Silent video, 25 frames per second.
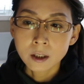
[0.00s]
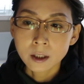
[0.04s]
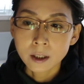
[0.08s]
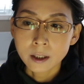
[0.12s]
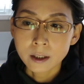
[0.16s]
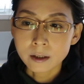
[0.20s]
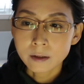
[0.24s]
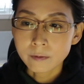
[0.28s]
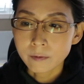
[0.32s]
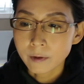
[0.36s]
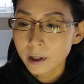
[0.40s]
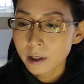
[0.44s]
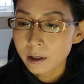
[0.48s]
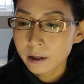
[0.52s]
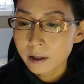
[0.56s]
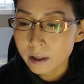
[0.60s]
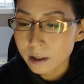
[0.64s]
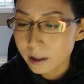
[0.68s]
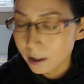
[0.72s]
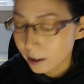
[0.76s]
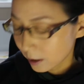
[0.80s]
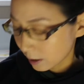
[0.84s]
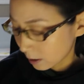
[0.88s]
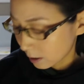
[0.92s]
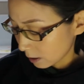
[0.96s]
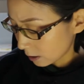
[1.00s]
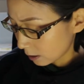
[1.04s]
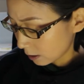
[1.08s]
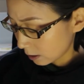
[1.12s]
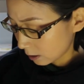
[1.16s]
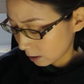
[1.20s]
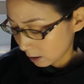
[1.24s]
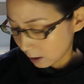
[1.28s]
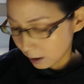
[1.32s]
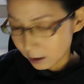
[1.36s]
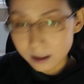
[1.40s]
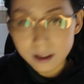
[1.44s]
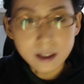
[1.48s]

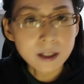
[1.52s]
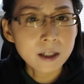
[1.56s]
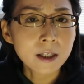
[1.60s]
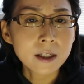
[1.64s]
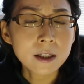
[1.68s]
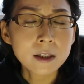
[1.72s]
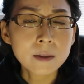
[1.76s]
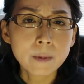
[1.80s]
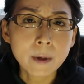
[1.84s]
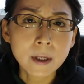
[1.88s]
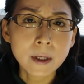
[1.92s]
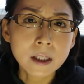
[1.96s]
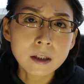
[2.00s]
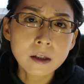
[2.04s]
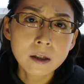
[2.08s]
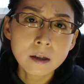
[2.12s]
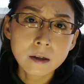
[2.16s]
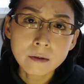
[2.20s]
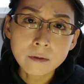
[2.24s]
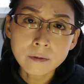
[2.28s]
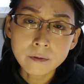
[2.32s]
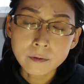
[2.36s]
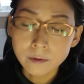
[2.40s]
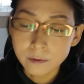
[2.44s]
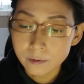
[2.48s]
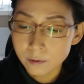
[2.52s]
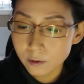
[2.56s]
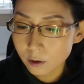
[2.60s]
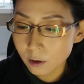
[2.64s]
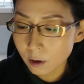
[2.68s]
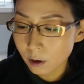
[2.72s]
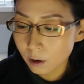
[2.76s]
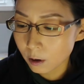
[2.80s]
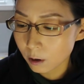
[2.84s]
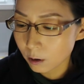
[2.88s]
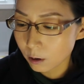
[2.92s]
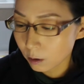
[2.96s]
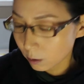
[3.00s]
it's inexpensive,
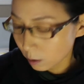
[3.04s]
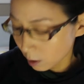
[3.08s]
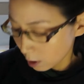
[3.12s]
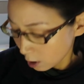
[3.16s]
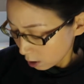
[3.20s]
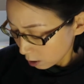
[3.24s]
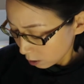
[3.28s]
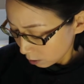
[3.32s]
so